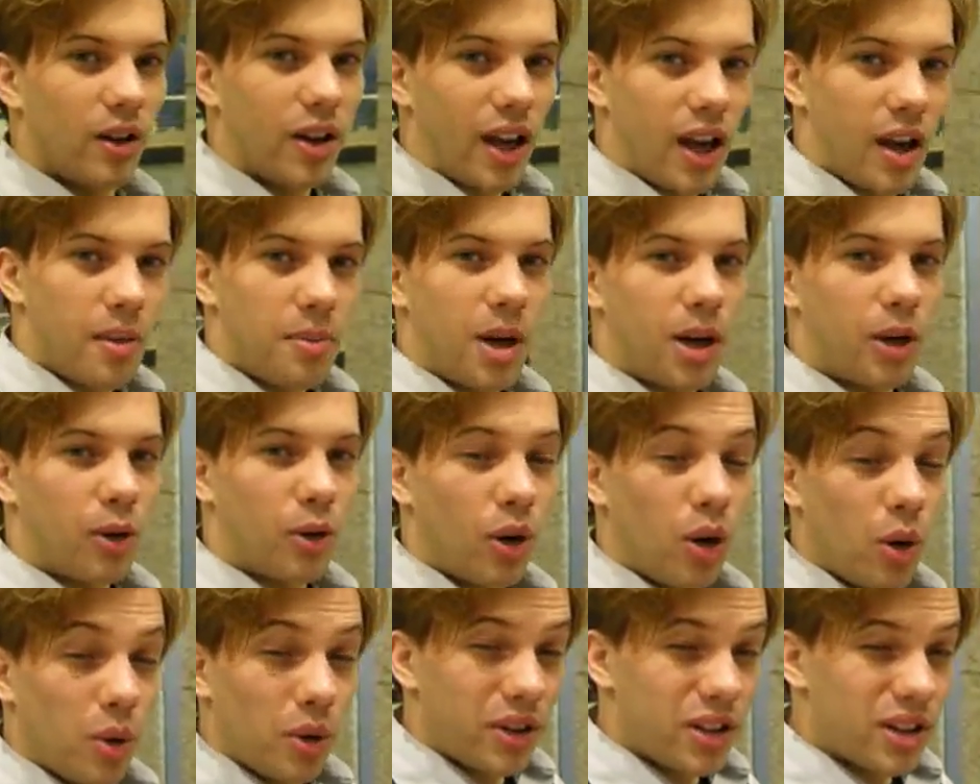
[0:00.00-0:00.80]
Okay, I'm on a
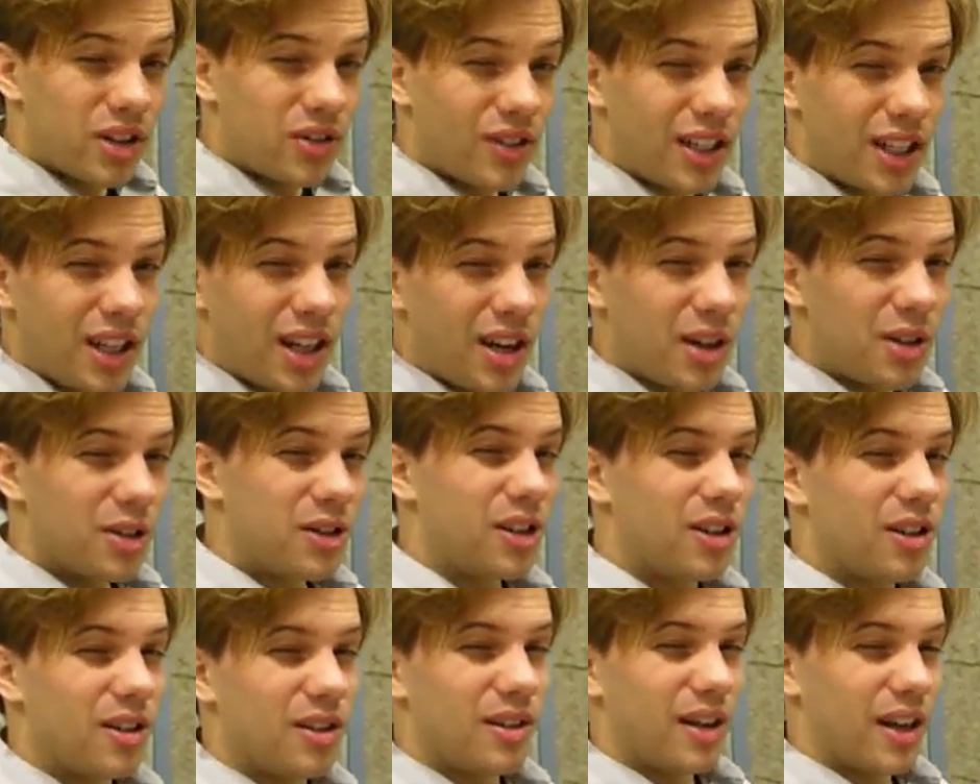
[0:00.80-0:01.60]
roll with this video,
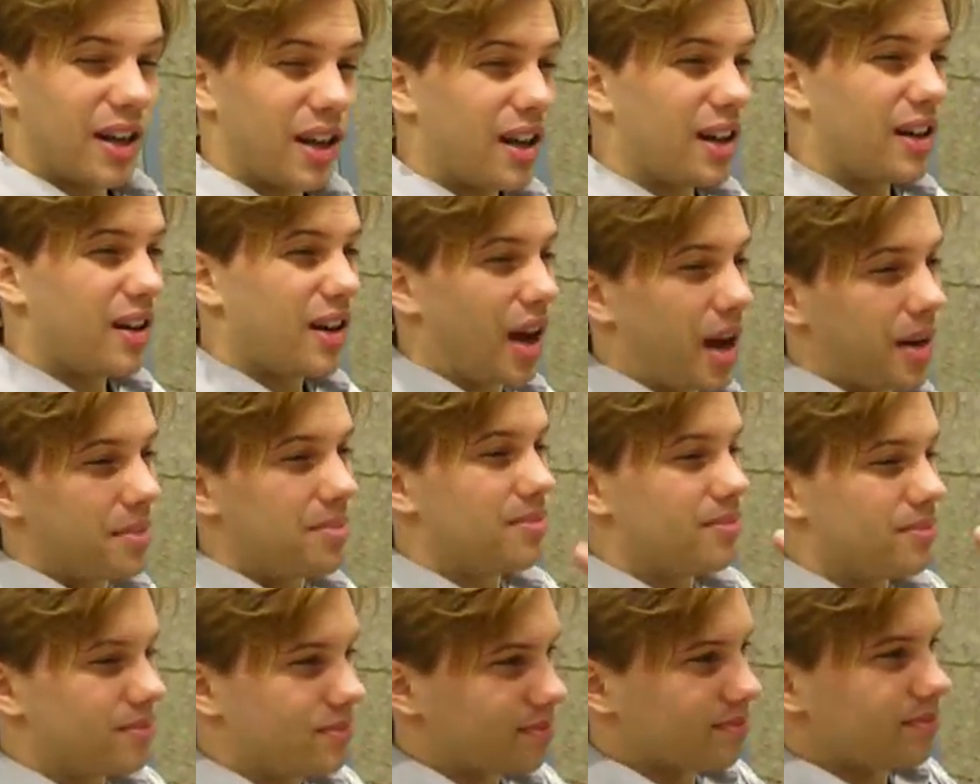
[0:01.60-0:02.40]
so again,
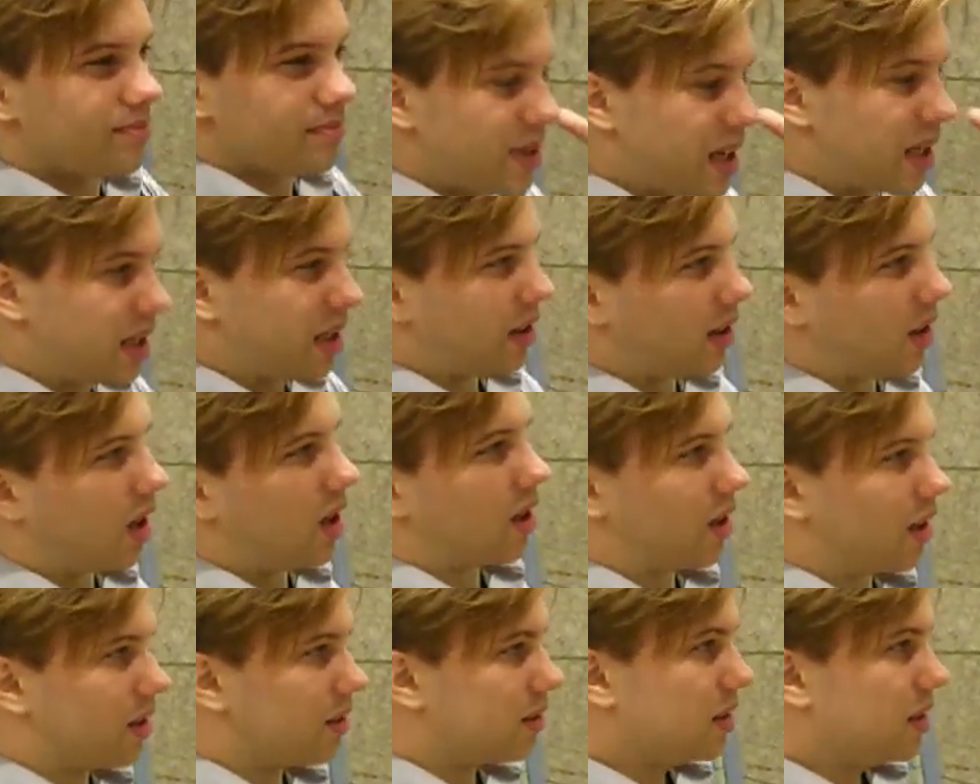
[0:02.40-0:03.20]
I'm making it
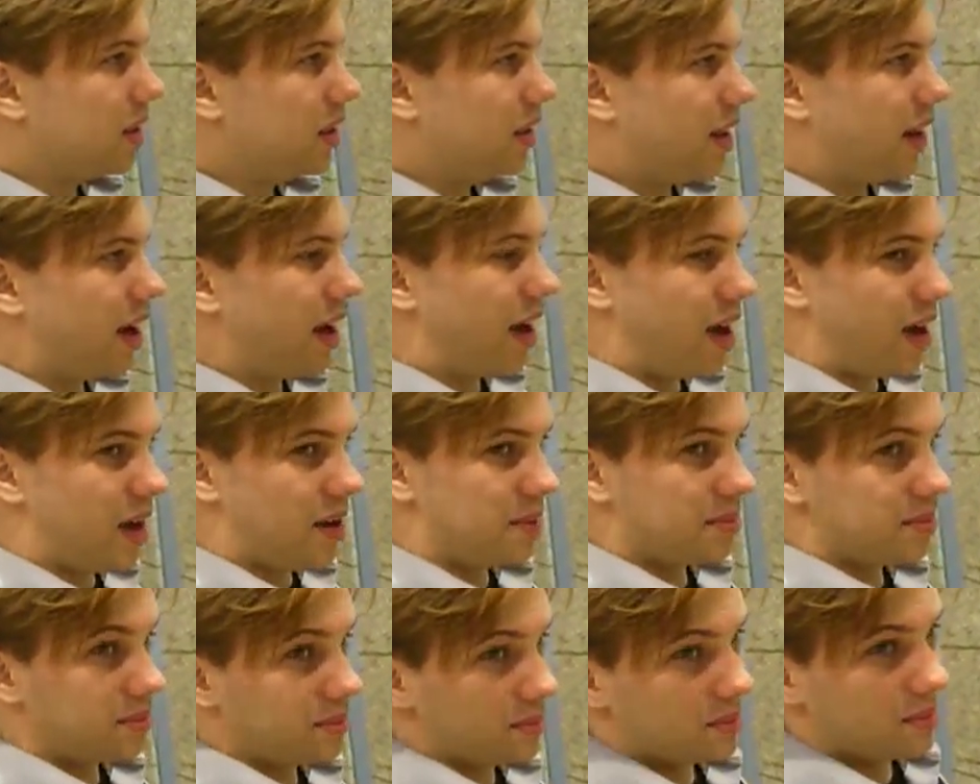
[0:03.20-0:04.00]
longer.
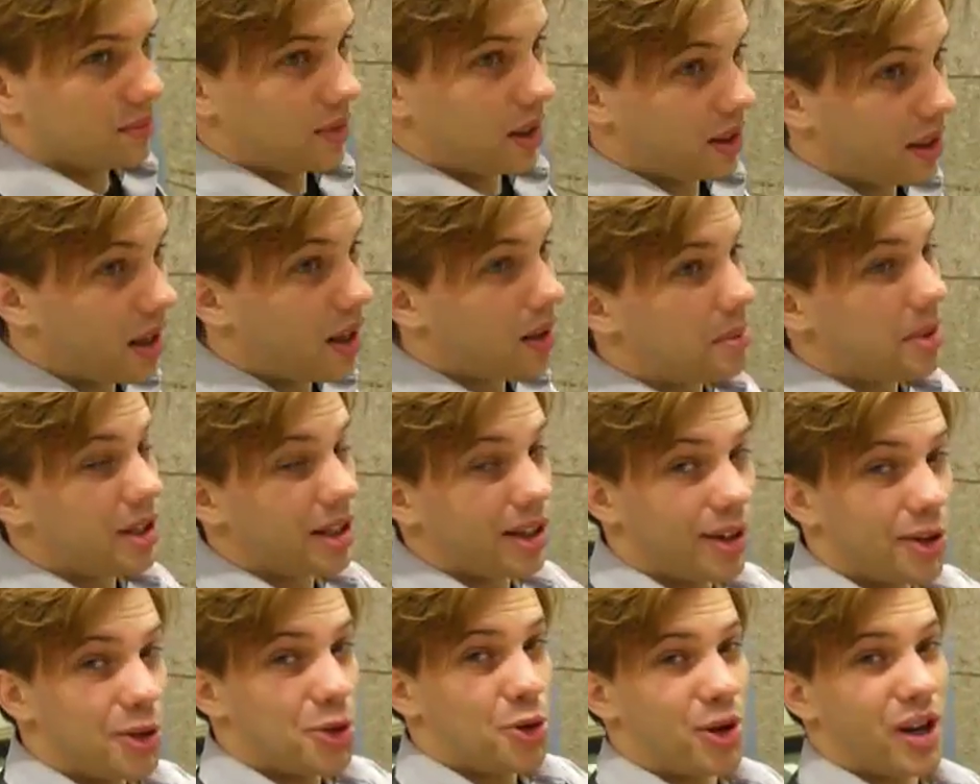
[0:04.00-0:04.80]
Then I'm
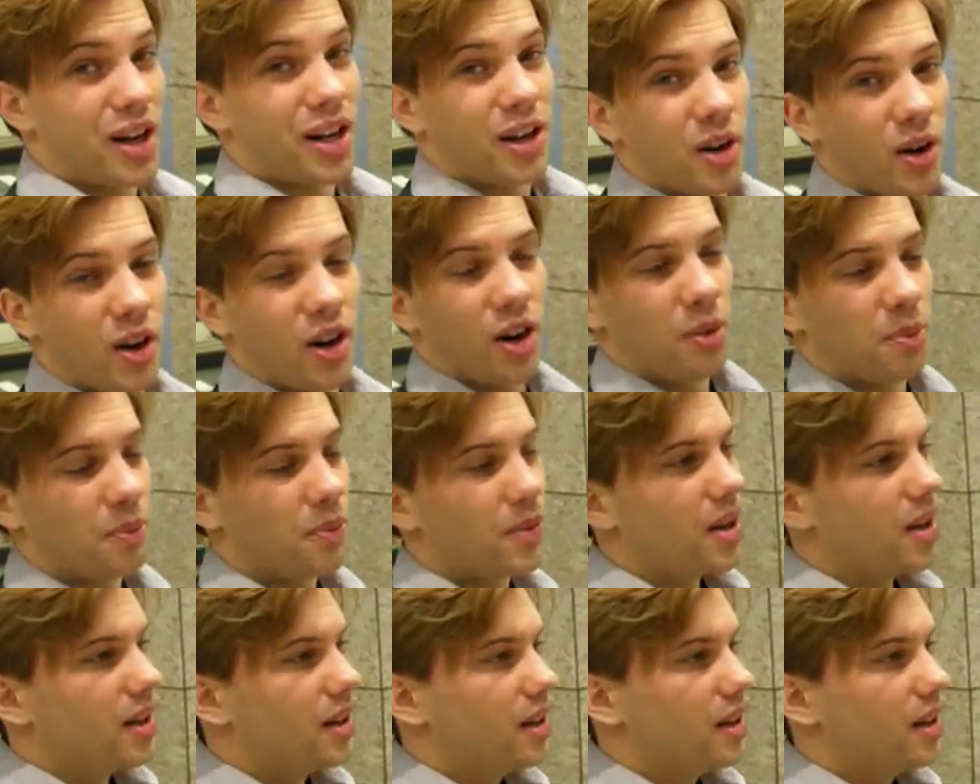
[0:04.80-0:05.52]
going to get on the train and go home.